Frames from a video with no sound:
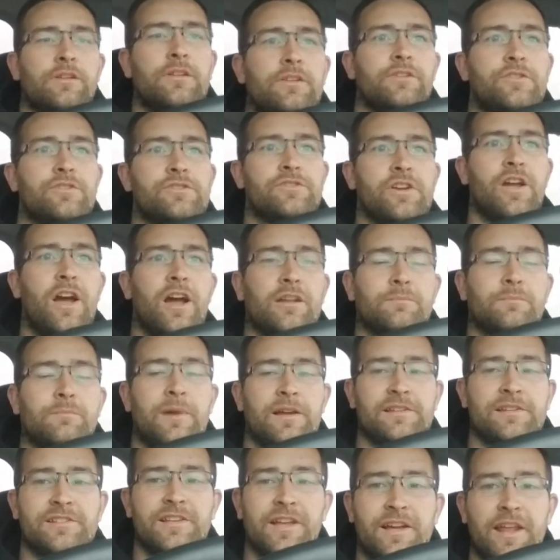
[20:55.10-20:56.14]
I'm shocked
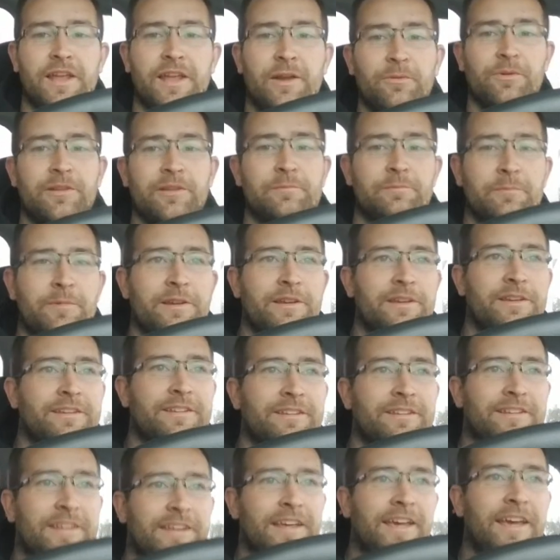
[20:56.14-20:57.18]
my son ain't with me.
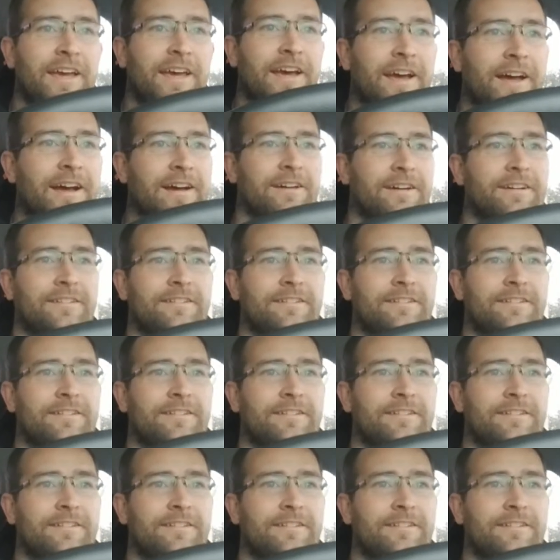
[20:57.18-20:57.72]
Yeah.